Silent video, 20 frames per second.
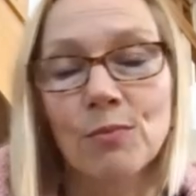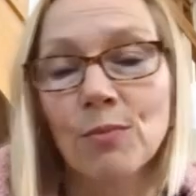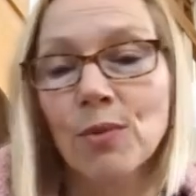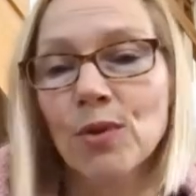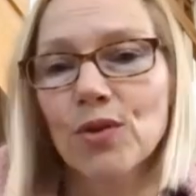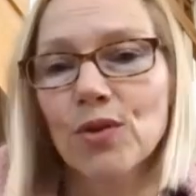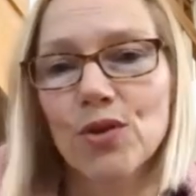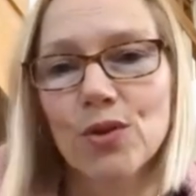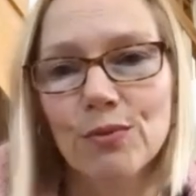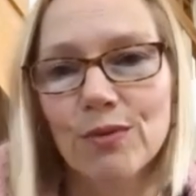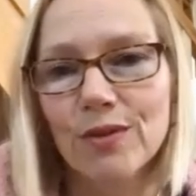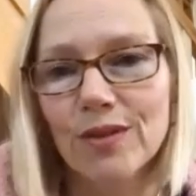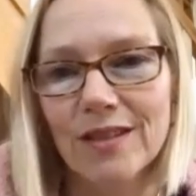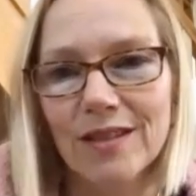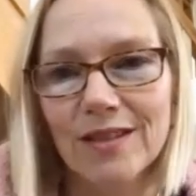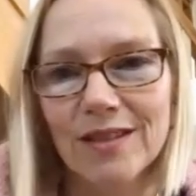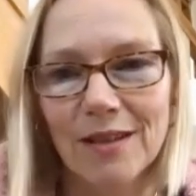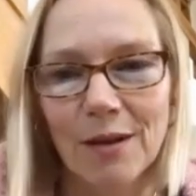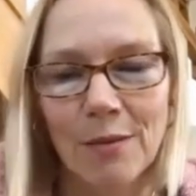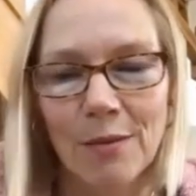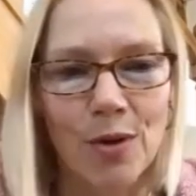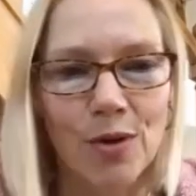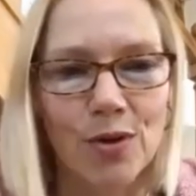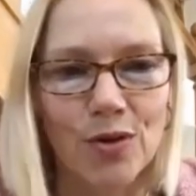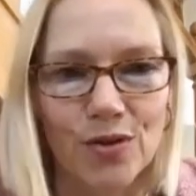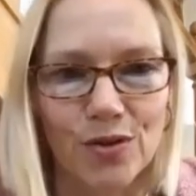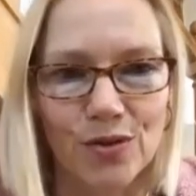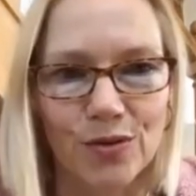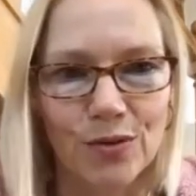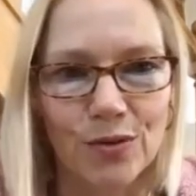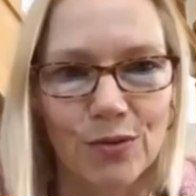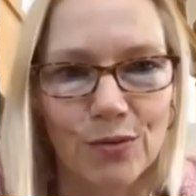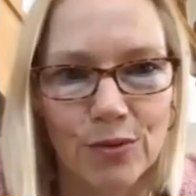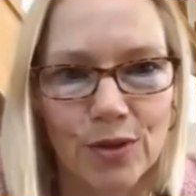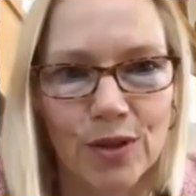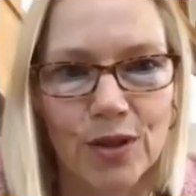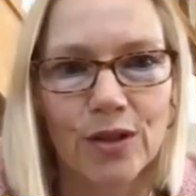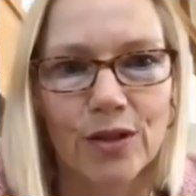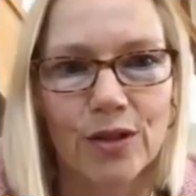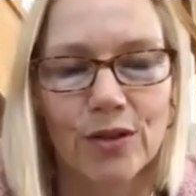tumultuous emotional
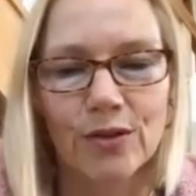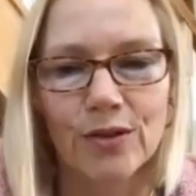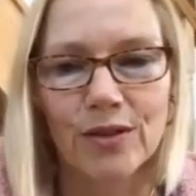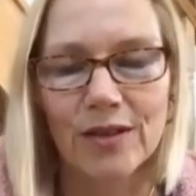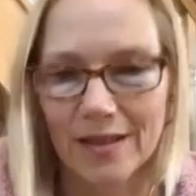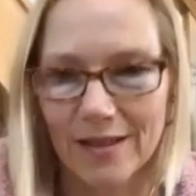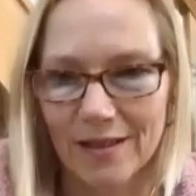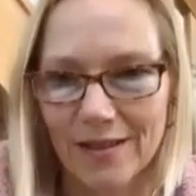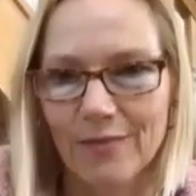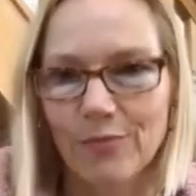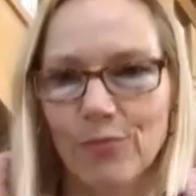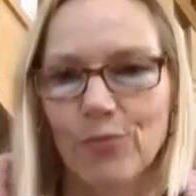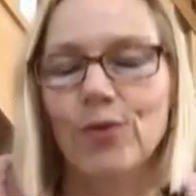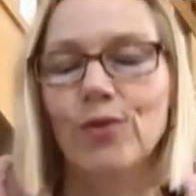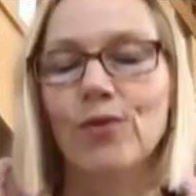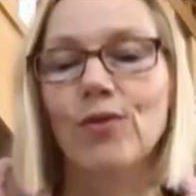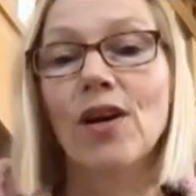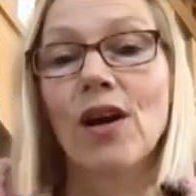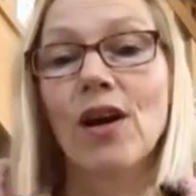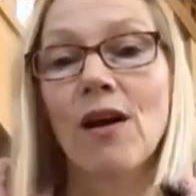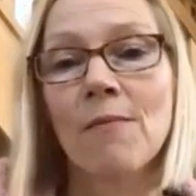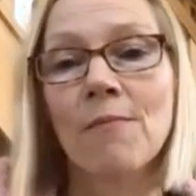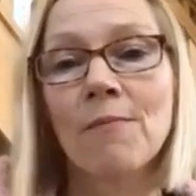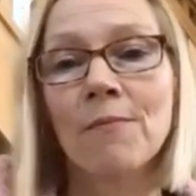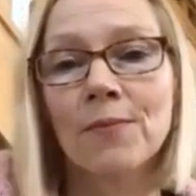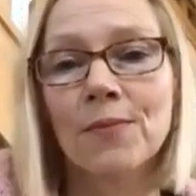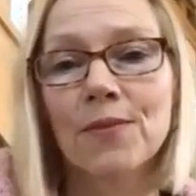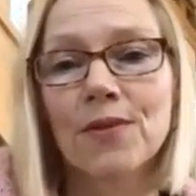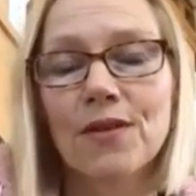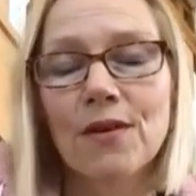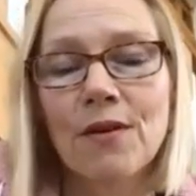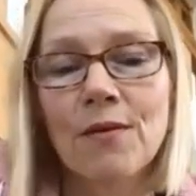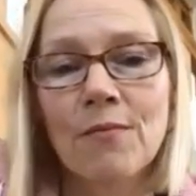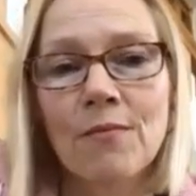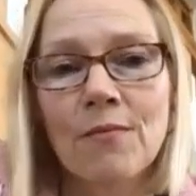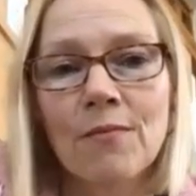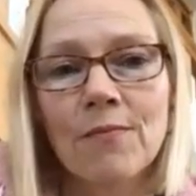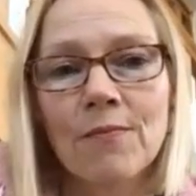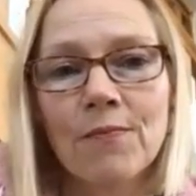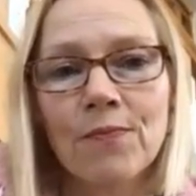world will come
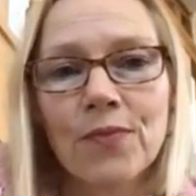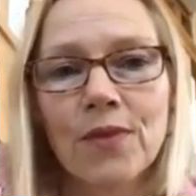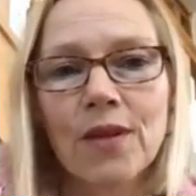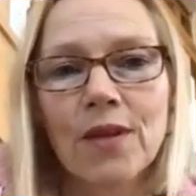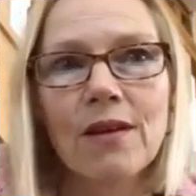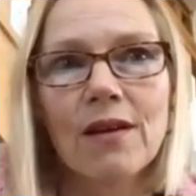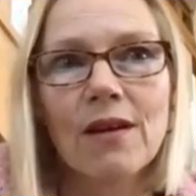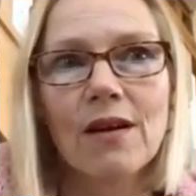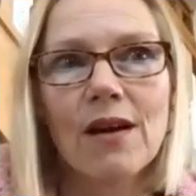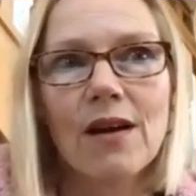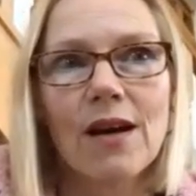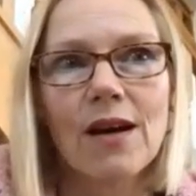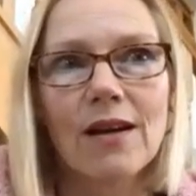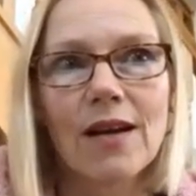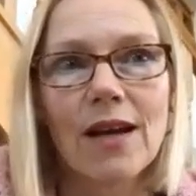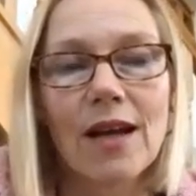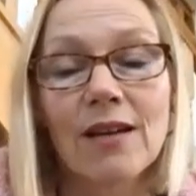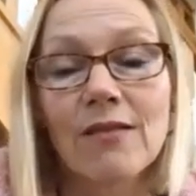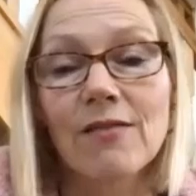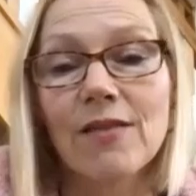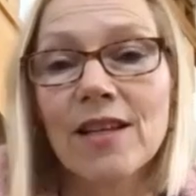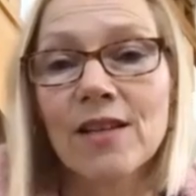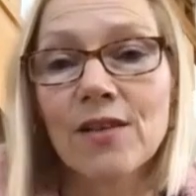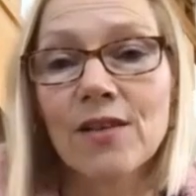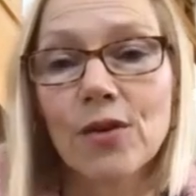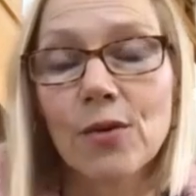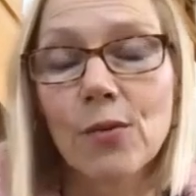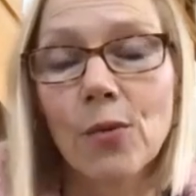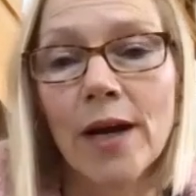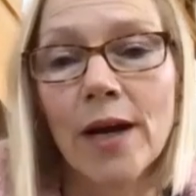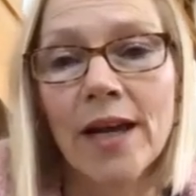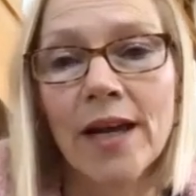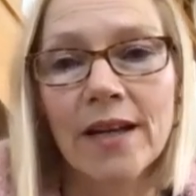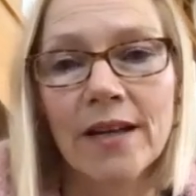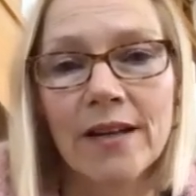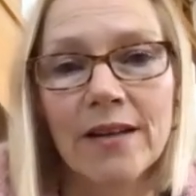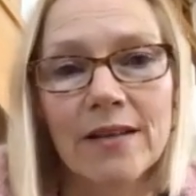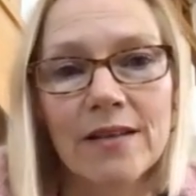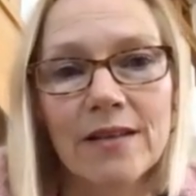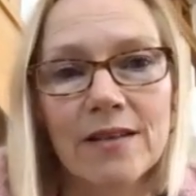some kind of inner
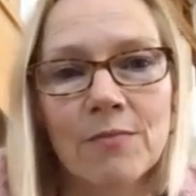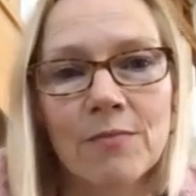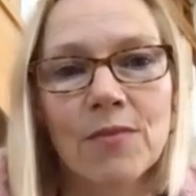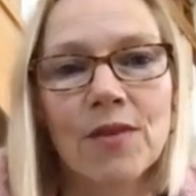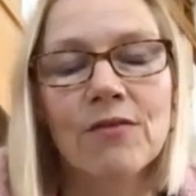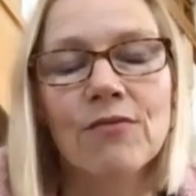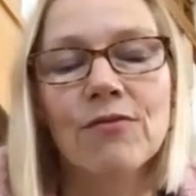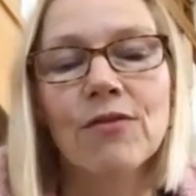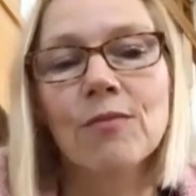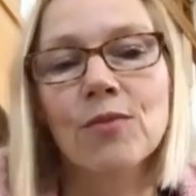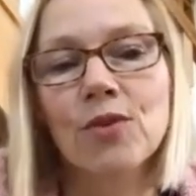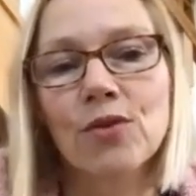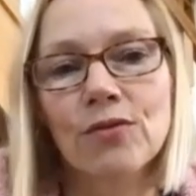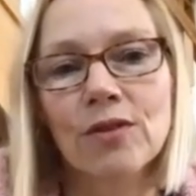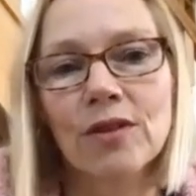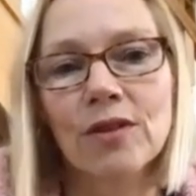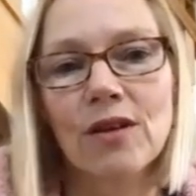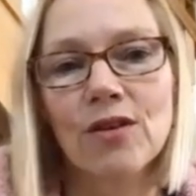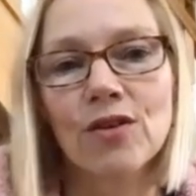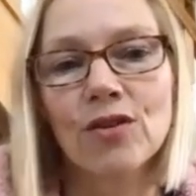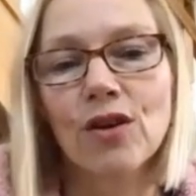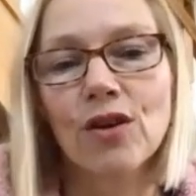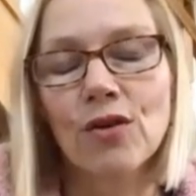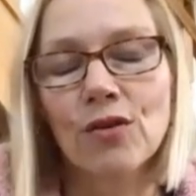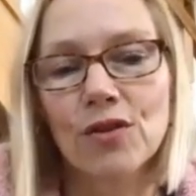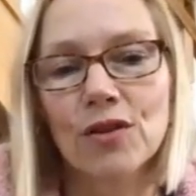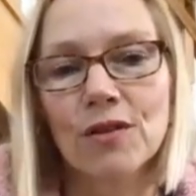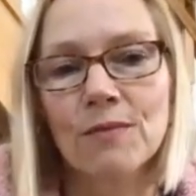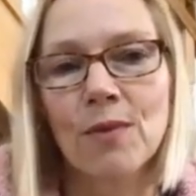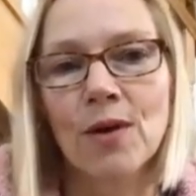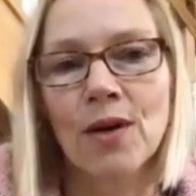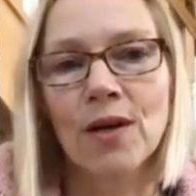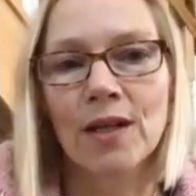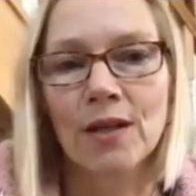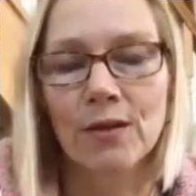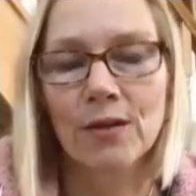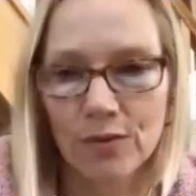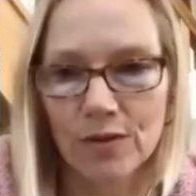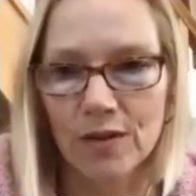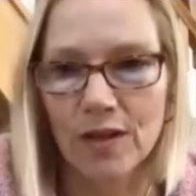awareness. Something from your unconscious
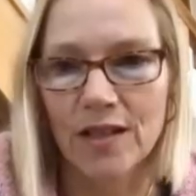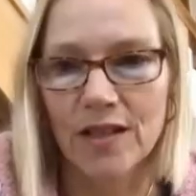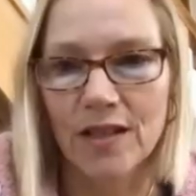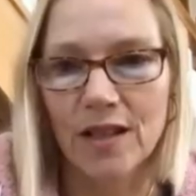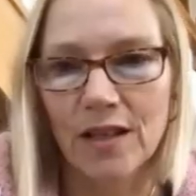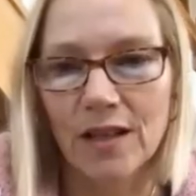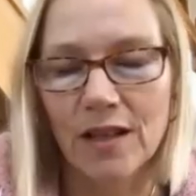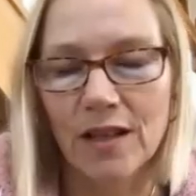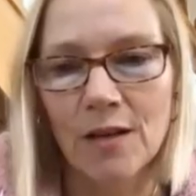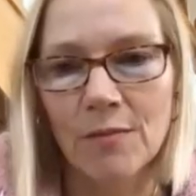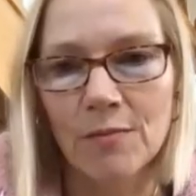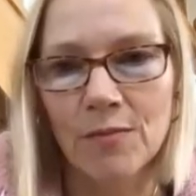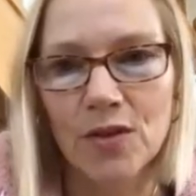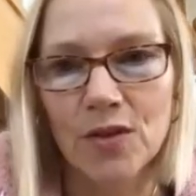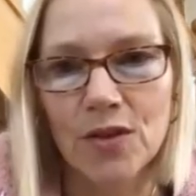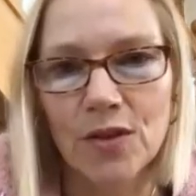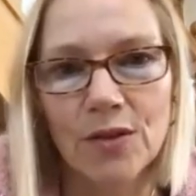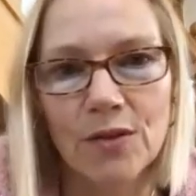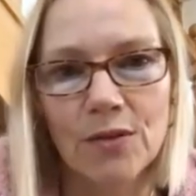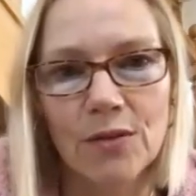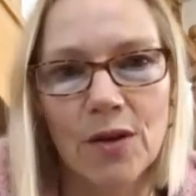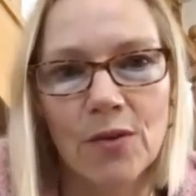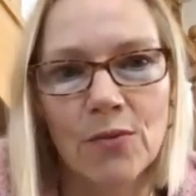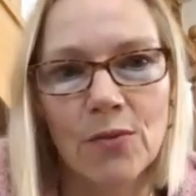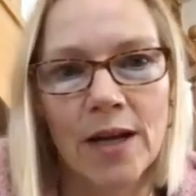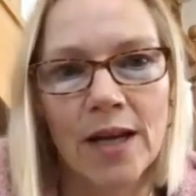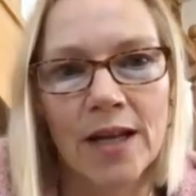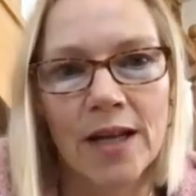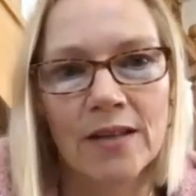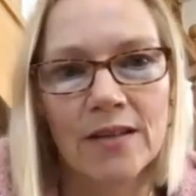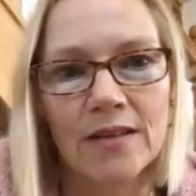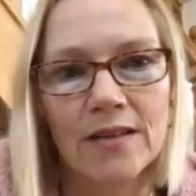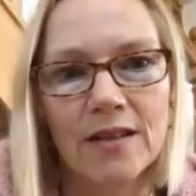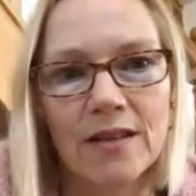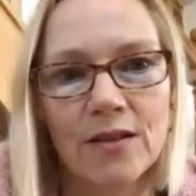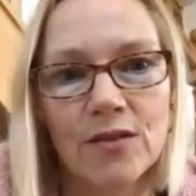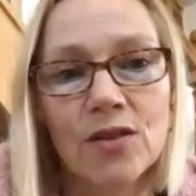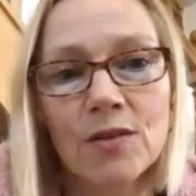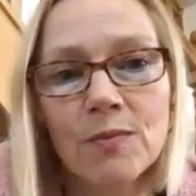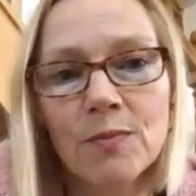mind is going to come to awareness.
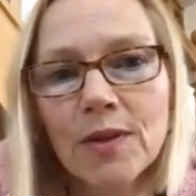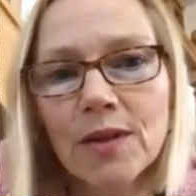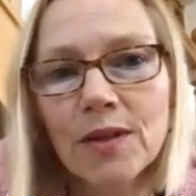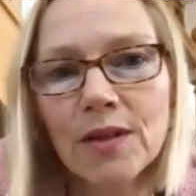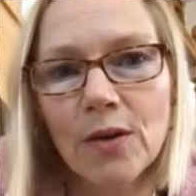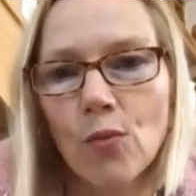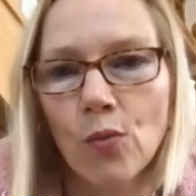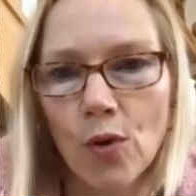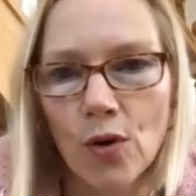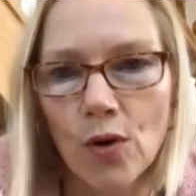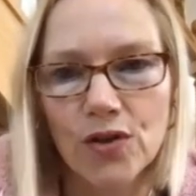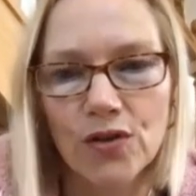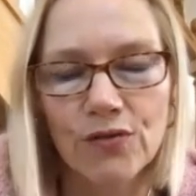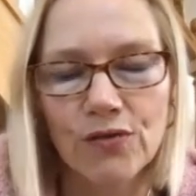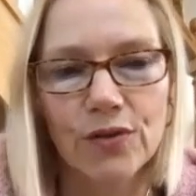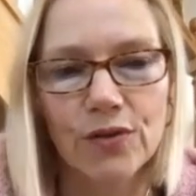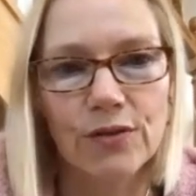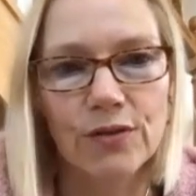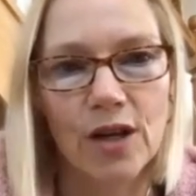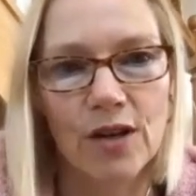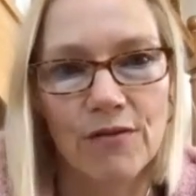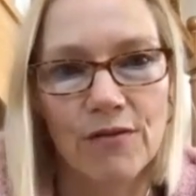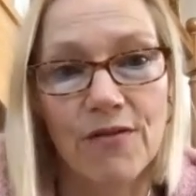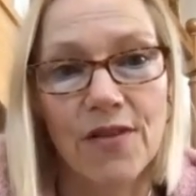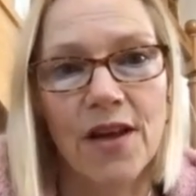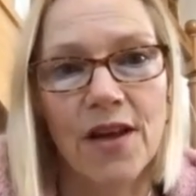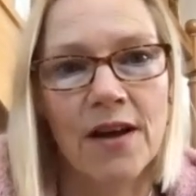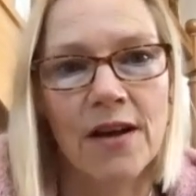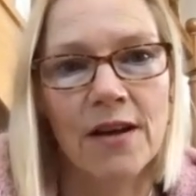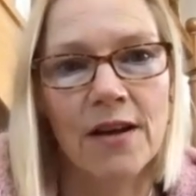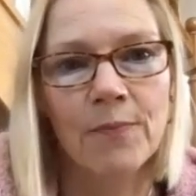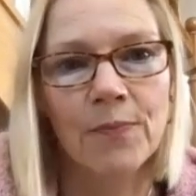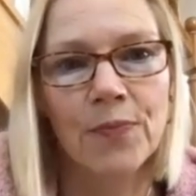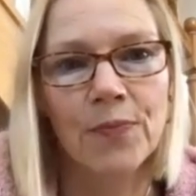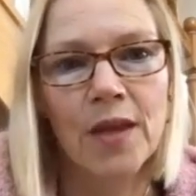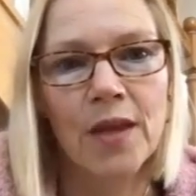So just be watchful of that.